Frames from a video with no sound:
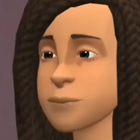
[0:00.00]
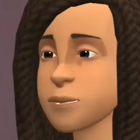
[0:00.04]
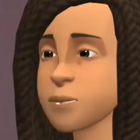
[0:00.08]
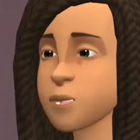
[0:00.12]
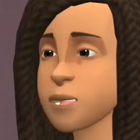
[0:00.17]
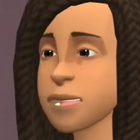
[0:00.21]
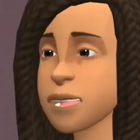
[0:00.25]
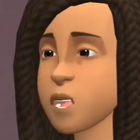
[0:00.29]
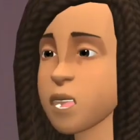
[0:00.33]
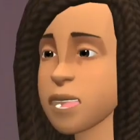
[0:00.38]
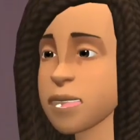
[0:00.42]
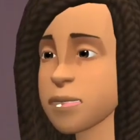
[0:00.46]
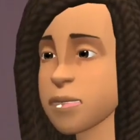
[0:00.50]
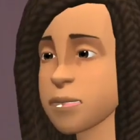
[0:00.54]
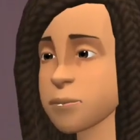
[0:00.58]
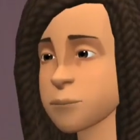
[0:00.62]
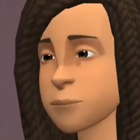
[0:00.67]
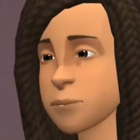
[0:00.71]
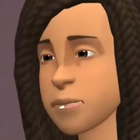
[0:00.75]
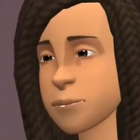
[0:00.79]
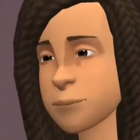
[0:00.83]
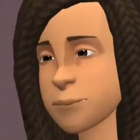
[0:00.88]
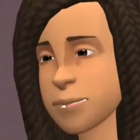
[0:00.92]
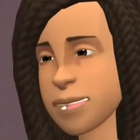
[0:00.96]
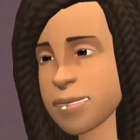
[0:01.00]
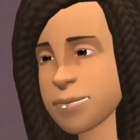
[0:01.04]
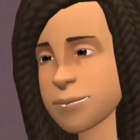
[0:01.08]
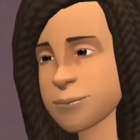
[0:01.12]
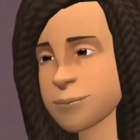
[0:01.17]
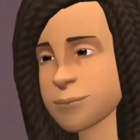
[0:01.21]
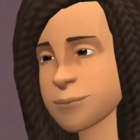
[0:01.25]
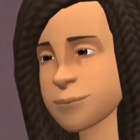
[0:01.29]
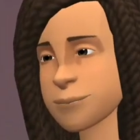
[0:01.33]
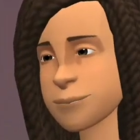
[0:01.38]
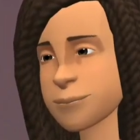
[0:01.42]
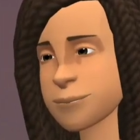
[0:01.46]
hey, what's up, GB?
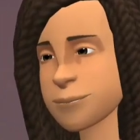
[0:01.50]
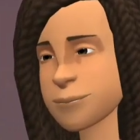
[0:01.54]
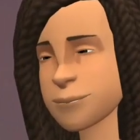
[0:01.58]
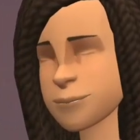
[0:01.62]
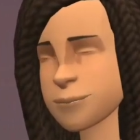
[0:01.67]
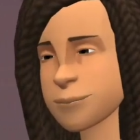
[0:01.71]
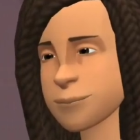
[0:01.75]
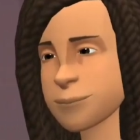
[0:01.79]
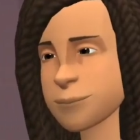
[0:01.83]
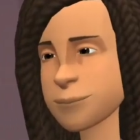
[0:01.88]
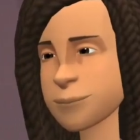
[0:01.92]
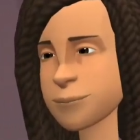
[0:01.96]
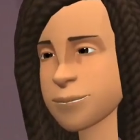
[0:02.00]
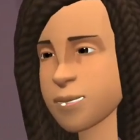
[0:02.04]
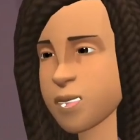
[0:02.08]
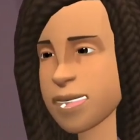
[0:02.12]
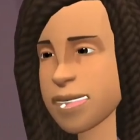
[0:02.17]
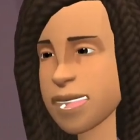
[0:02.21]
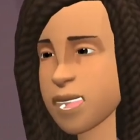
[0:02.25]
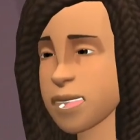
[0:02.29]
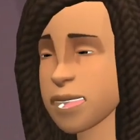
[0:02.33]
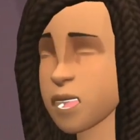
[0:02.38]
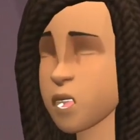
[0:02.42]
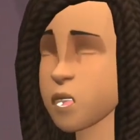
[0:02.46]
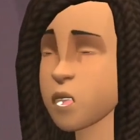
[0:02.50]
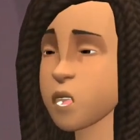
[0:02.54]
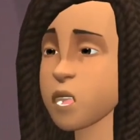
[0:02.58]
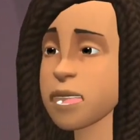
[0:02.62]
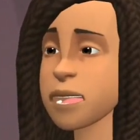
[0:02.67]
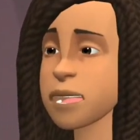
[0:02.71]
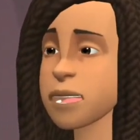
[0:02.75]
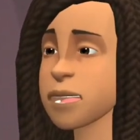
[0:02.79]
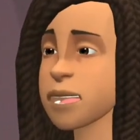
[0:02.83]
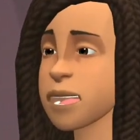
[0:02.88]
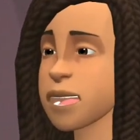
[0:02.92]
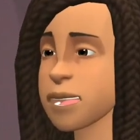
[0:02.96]
What are you
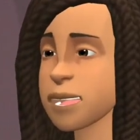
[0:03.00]
doing in the